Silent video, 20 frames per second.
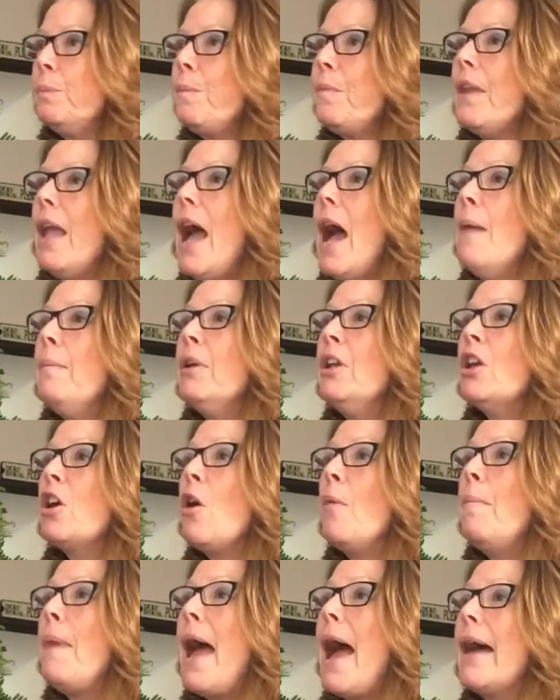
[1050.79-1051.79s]
I'm gonna go
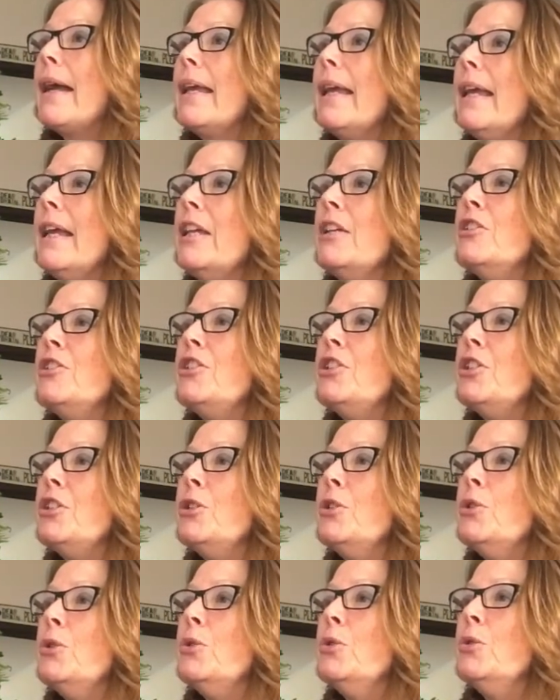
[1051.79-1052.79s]
back
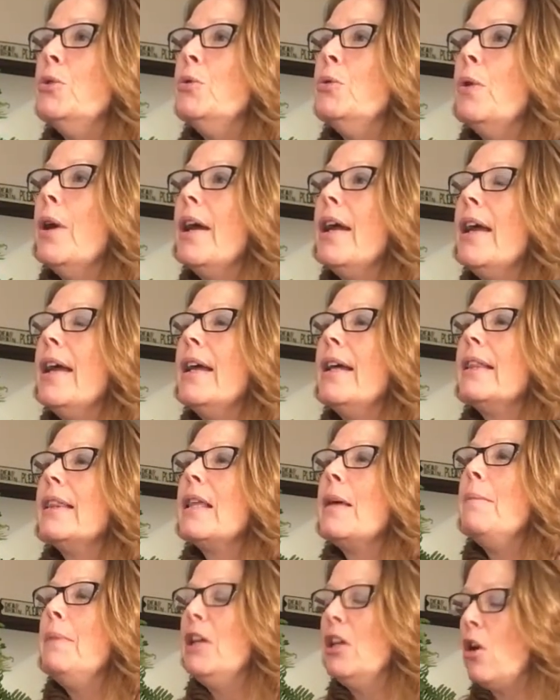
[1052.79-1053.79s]
into, let
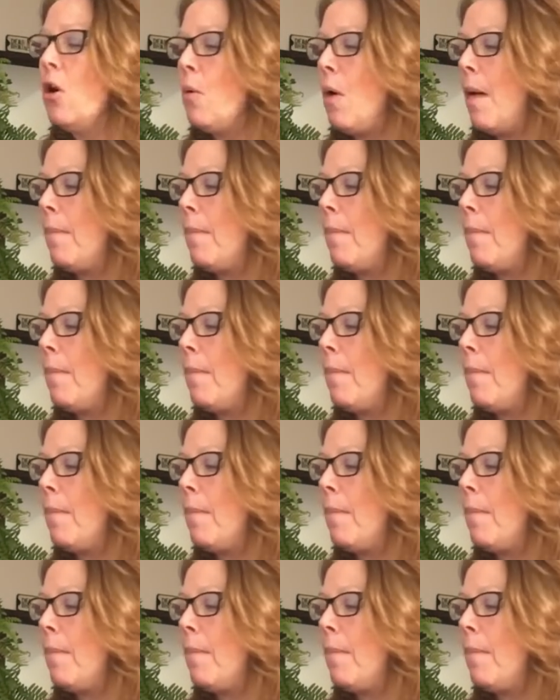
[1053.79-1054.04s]
me go up.